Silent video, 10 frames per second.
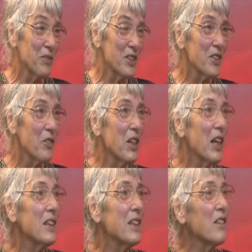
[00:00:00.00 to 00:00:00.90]
So
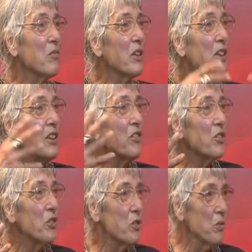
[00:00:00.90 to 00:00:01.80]
that is what
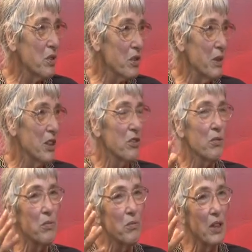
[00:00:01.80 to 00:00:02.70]
introduced me
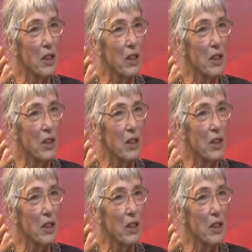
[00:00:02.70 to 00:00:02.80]
to,